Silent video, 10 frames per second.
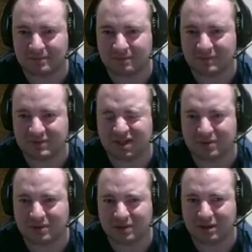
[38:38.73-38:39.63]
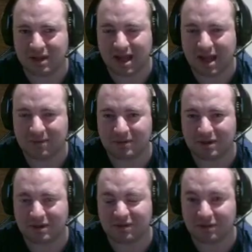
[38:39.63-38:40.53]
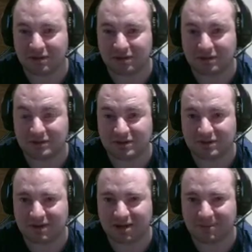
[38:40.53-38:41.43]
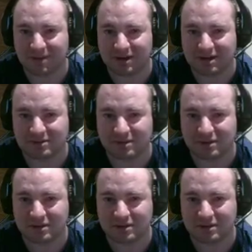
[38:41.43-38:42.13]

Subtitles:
So I am gonna concentrate a bit on this one.